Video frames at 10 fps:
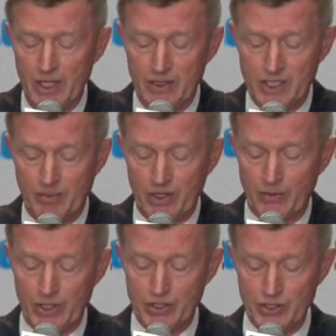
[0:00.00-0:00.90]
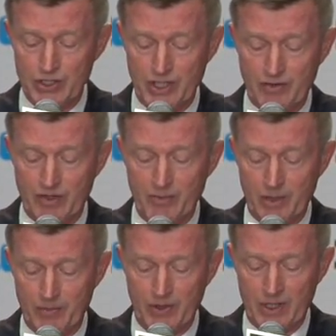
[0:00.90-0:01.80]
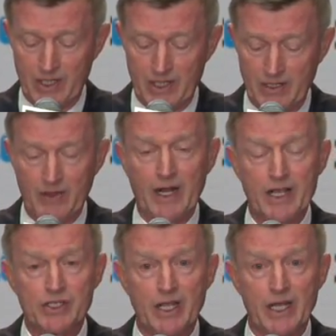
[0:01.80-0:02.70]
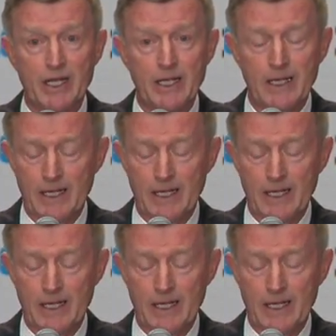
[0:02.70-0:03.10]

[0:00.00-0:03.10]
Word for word: some of the questions that have come up in, uh, in the last day,